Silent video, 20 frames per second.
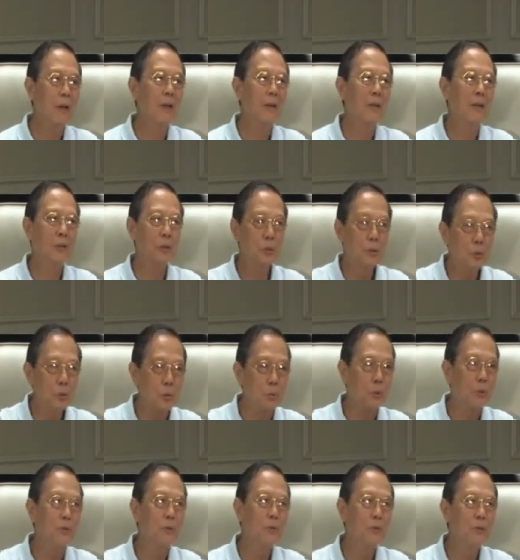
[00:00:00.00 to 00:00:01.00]
And the tool.
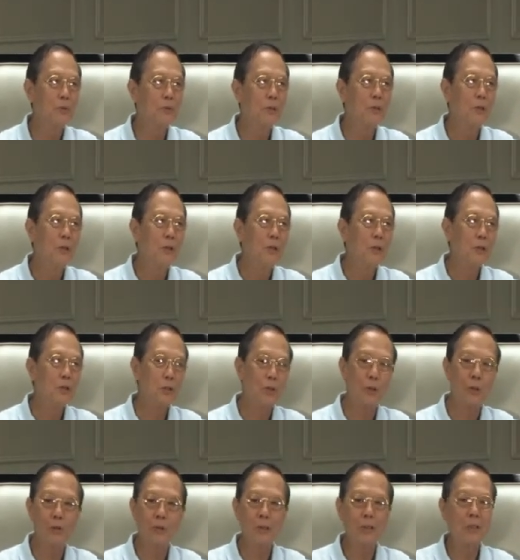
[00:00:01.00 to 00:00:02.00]

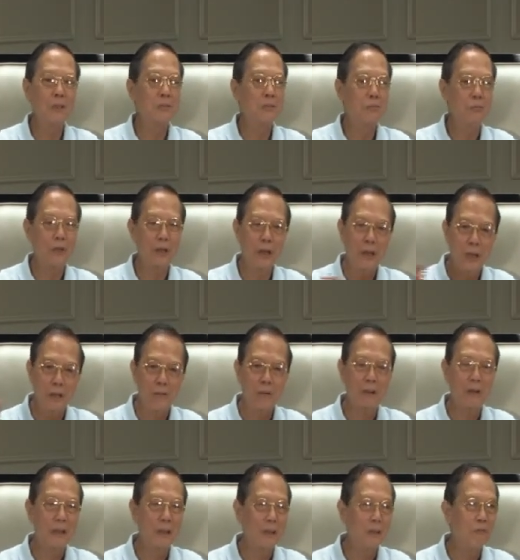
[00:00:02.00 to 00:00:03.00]
So it's whatever
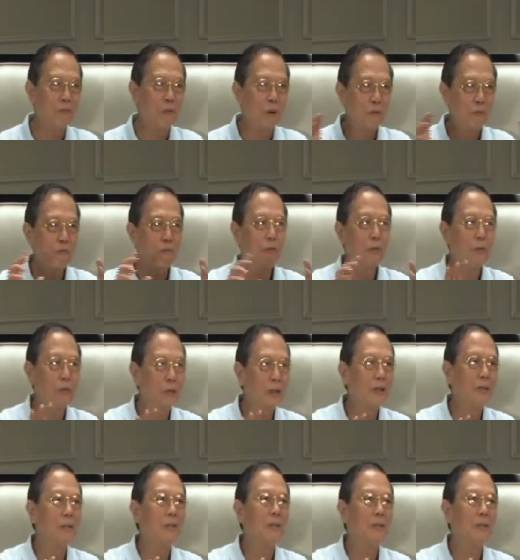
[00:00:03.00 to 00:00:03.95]
they walk through it,